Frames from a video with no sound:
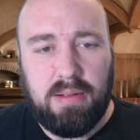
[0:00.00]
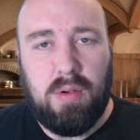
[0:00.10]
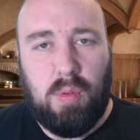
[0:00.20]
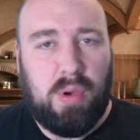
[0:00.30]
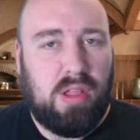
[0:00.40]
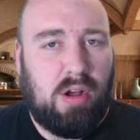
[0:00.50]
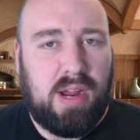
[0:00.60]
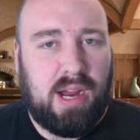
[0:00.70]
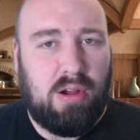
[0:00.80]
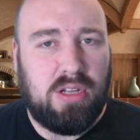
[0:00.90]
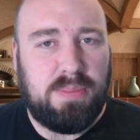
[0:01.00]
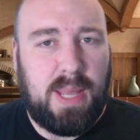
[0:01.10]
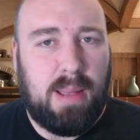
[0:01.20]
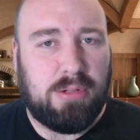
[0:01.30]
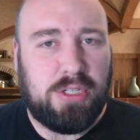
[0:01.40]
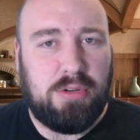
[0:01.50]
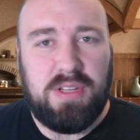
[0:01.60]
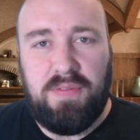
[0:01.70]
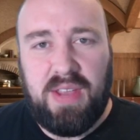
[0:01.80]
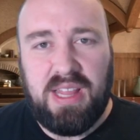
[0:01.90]
Will our heroes be able to
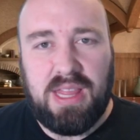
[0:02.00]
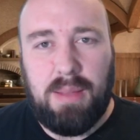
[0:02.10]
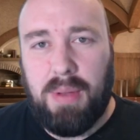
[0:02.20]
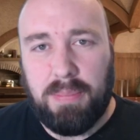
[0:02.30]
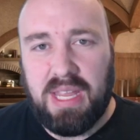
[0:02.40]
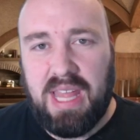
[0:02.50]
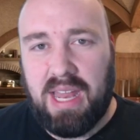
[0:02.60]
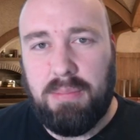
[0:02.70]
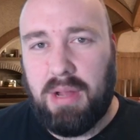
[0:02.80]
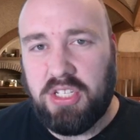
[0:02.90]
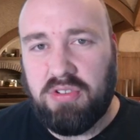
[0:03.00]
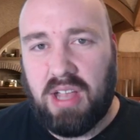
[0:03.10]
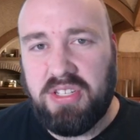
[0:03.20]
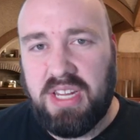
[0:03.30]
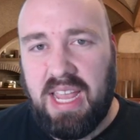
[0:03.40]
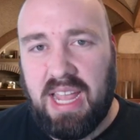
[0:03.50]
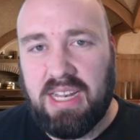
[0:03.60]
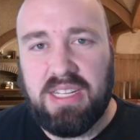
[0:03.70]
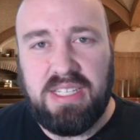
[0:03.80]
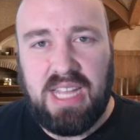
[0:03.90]
defeat the pumpkin-headed monstrosity
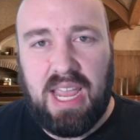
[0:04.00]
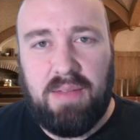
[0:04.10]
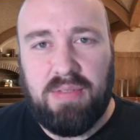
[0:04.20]
and save the